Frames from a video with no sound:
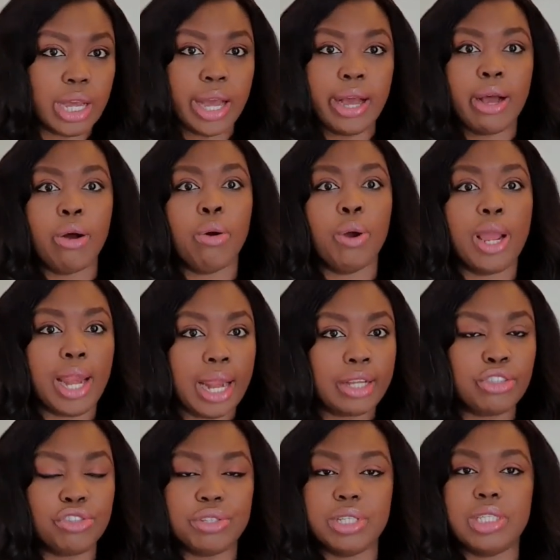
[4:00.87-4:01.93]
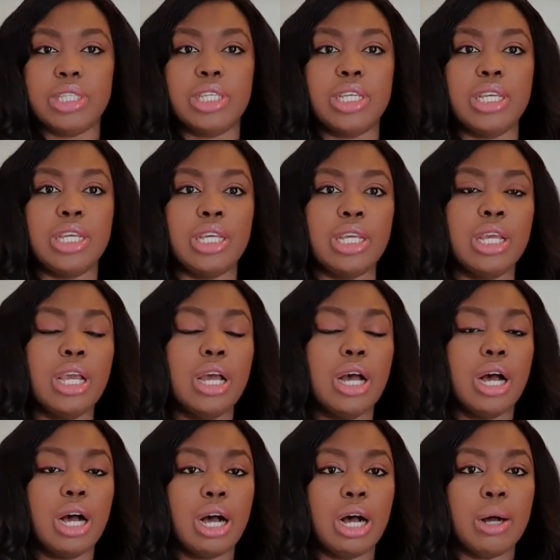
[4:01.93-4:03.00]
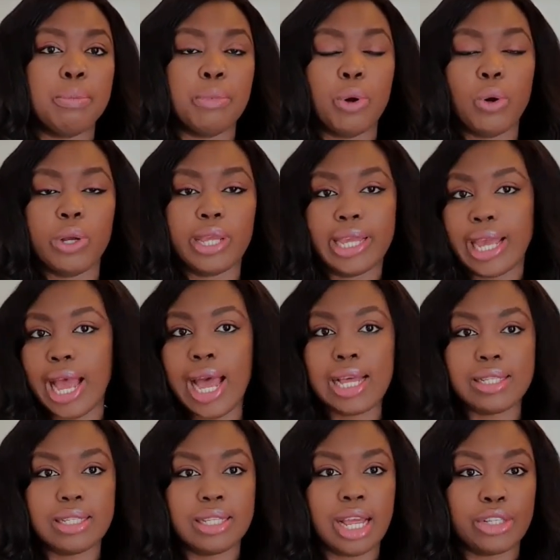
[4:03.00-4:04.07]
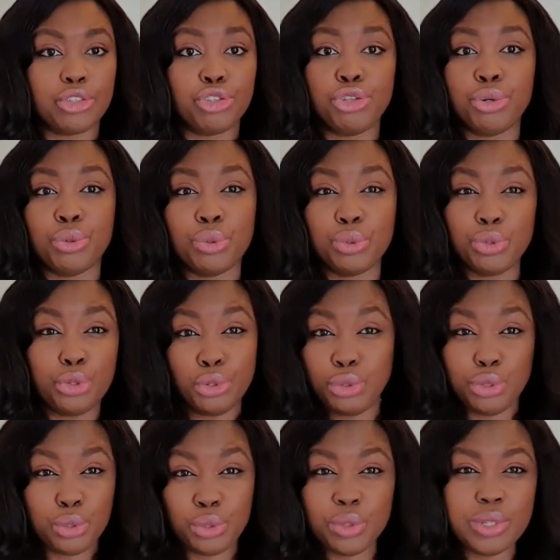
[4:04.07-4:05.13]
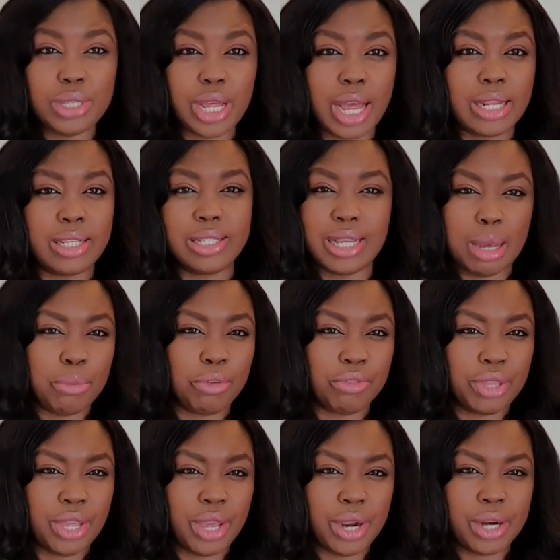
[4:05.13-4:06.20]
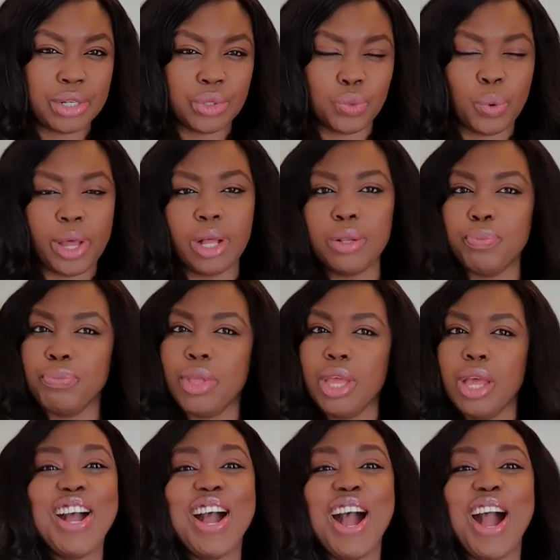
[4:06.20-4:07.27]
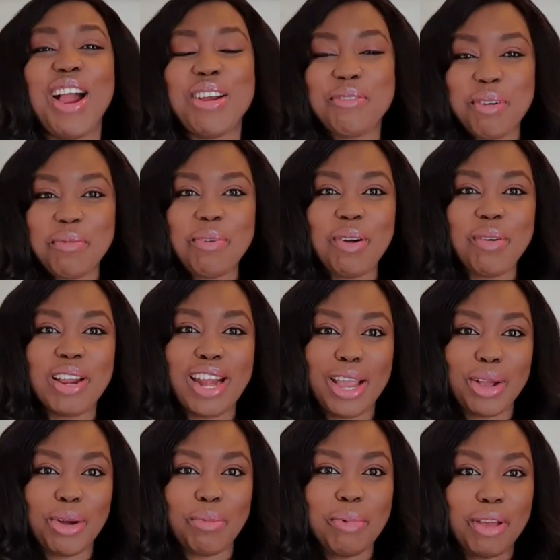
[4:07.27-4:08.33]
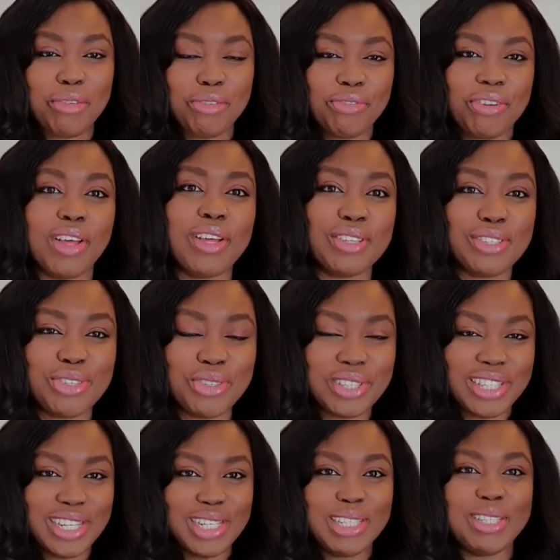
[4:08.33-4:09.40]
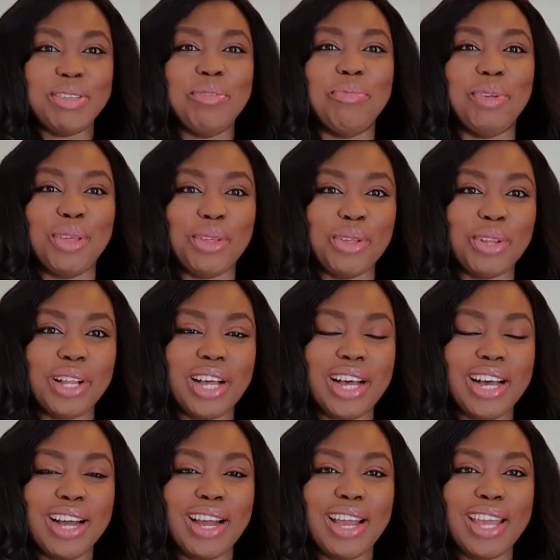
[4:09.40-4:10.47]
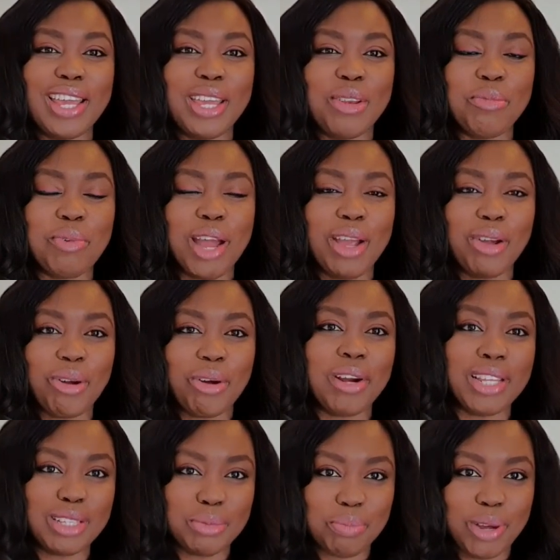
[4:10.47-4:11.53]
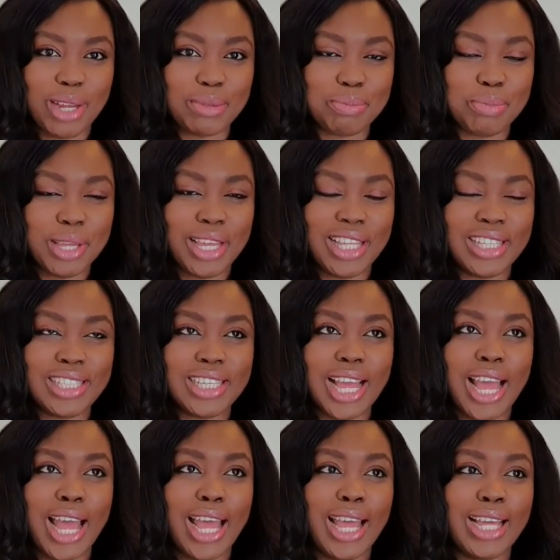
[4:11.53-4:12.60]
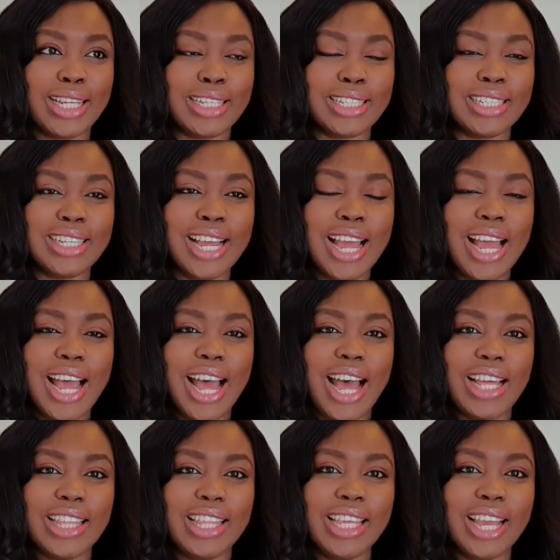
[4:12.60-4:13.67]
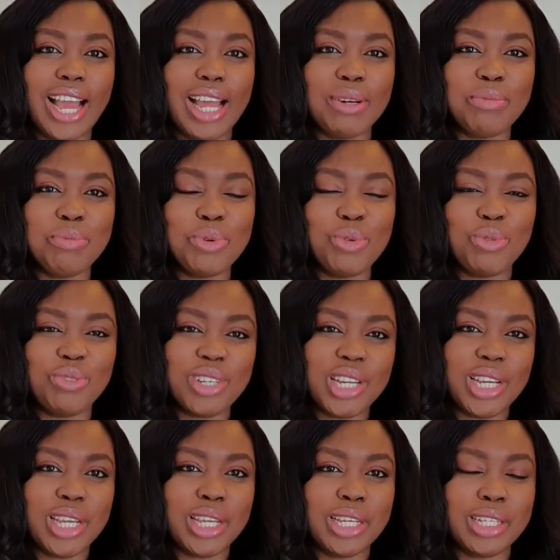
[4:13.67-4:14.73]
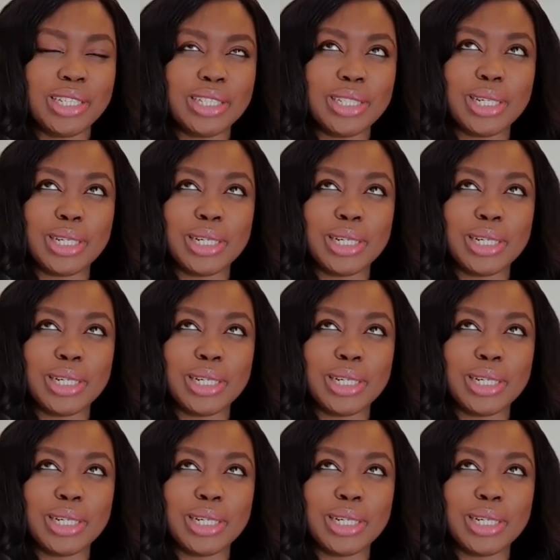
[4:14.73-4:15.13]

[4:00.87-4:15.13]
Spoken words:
or electricity or gas that you use, and the time of the year as well. I remember when I got my first utility bill in my current apartment, and I think I'd moved in